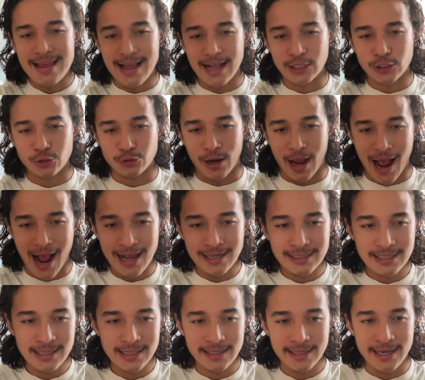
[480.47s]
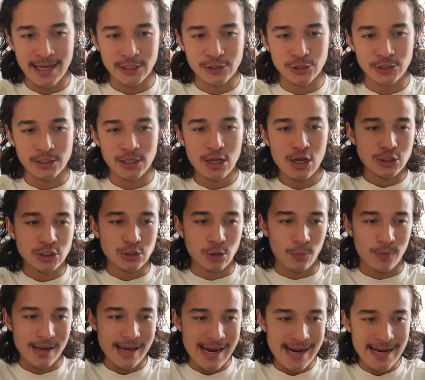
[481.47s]
get your ass to the kitchen,
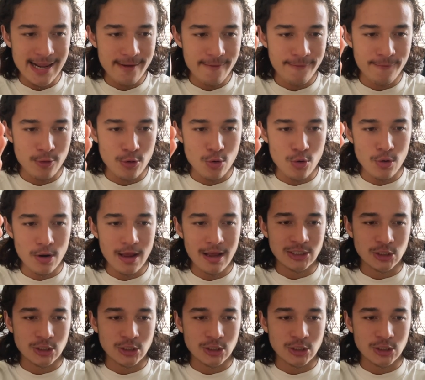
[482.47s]
start eating food,